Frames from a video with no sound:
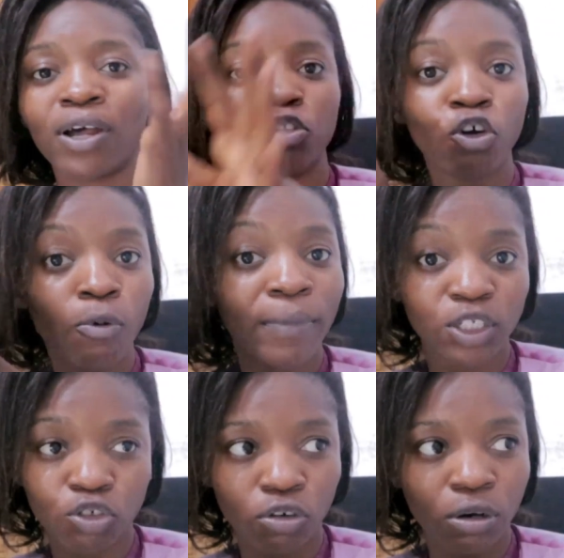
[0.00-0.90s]
and knock on my
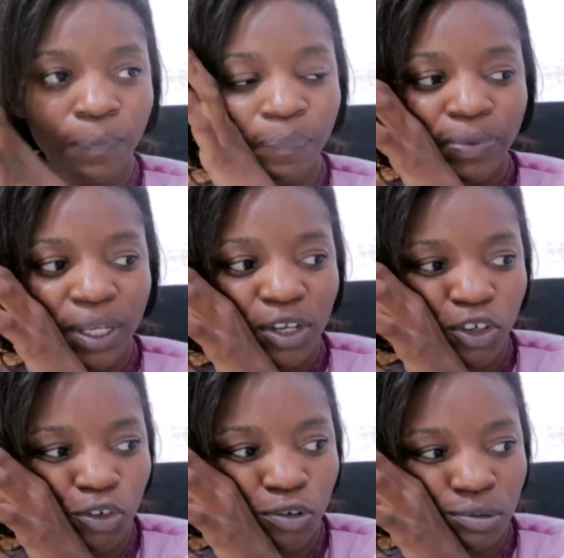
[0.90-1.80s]
door, you
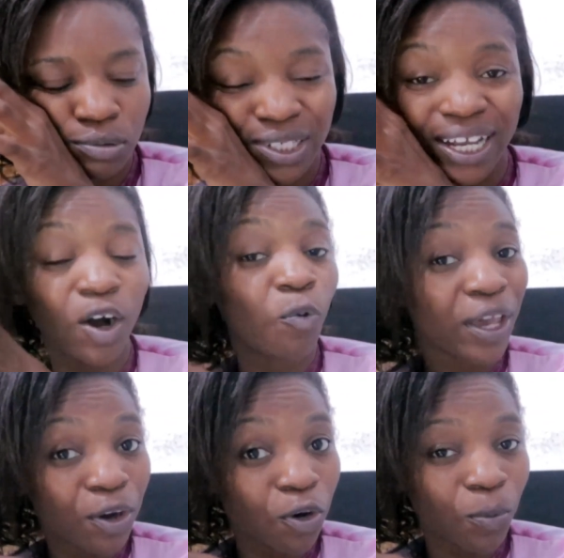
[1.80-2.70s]
know, so that I can
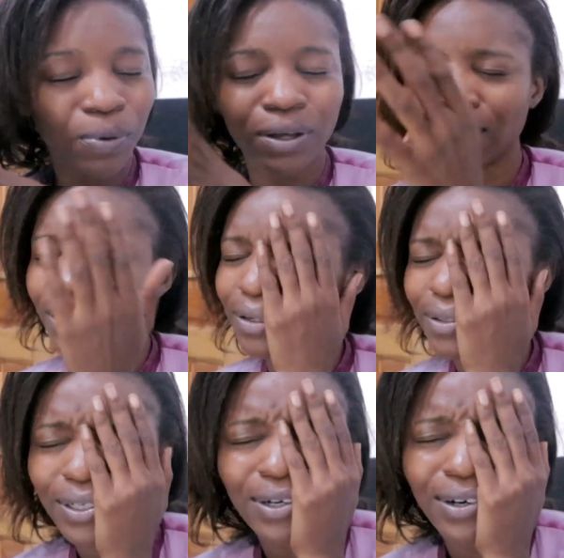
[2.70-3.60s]
wake up.
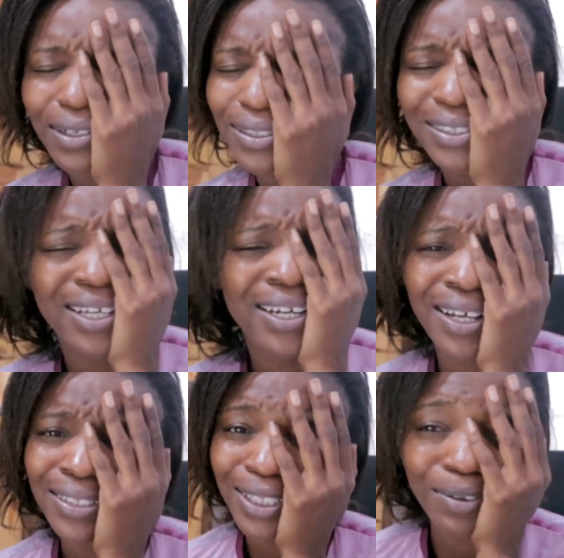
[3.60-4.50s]
God, so
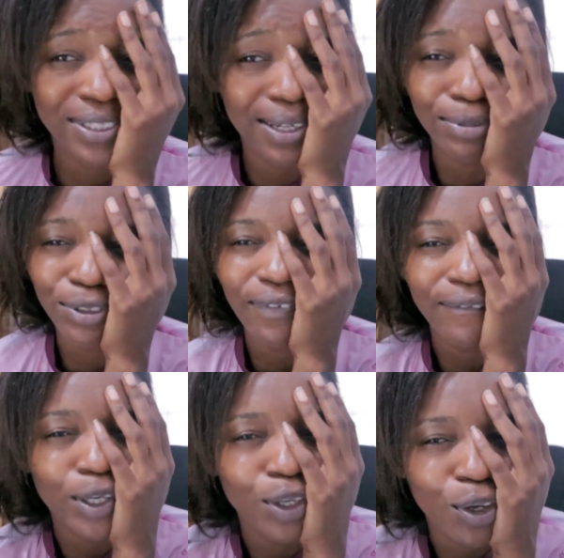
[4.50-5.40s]
that's what I'm doing
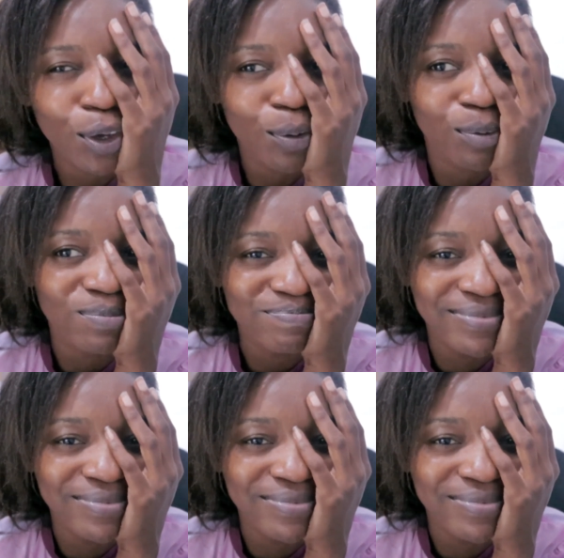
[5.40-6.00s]
for you.